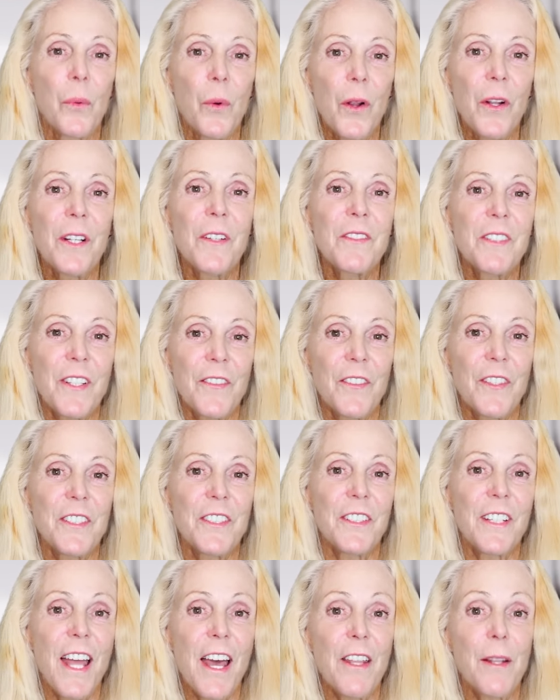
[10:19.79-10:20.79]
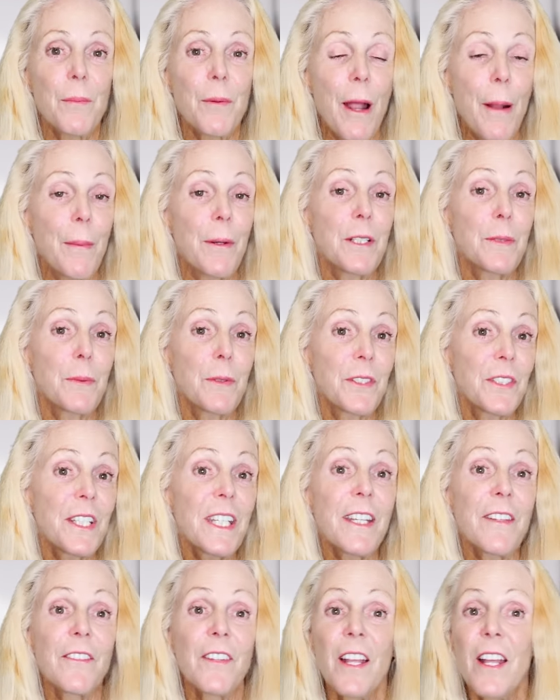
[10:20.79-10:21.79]
world of difference on how the property is
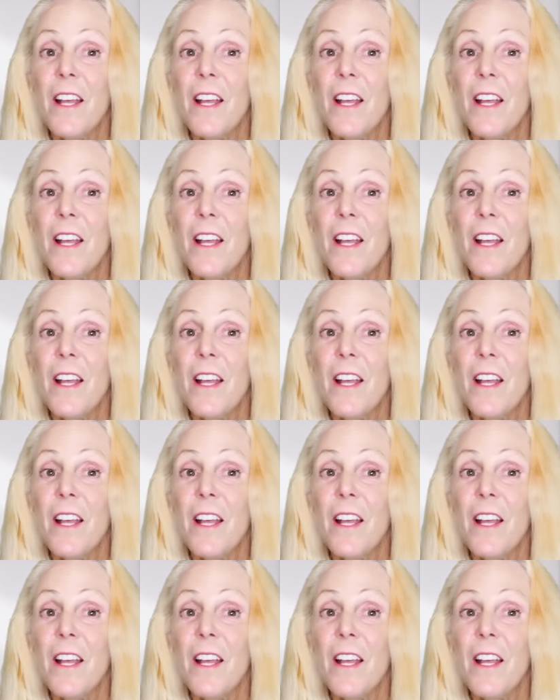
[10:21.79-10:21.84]
perceived.